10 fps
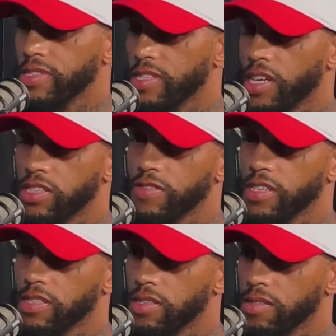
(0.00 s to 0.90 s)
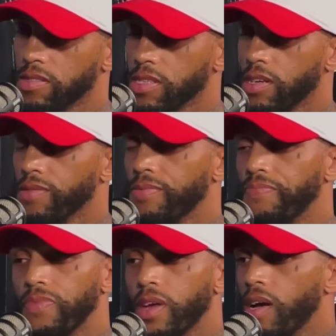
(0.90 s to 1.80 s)
person I trusted. So
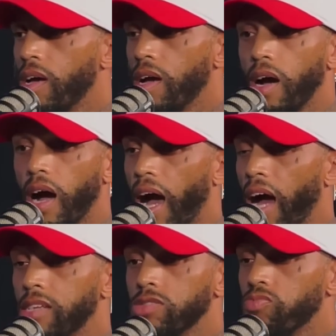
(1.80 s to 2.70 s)
I